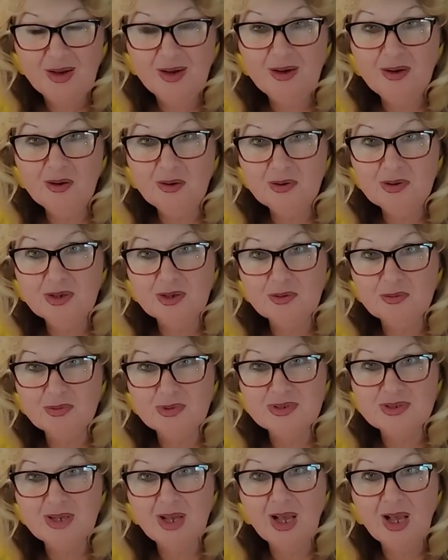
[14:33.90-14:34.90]
lawyer
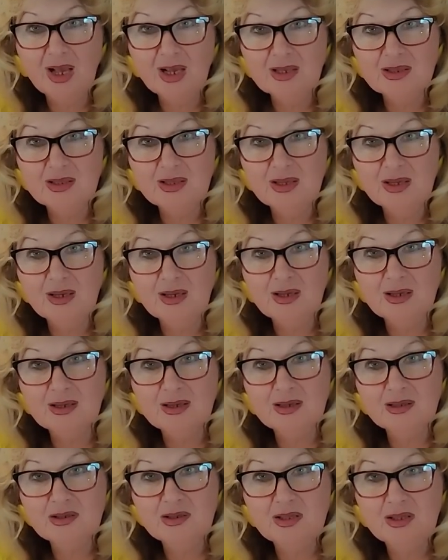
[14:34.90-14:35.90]
was acting
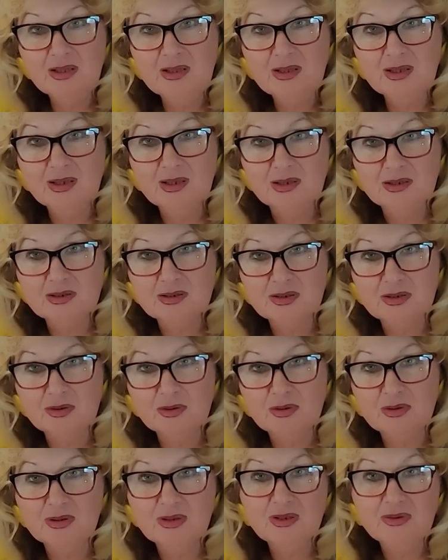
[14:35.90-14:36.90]
like a teenager,
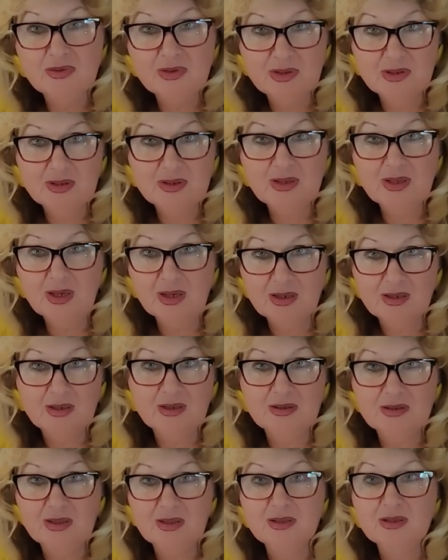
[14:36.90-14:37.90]
or even
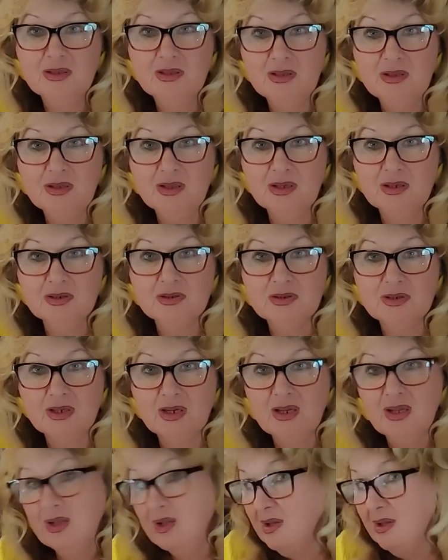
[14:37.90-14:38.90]
younger than teenager.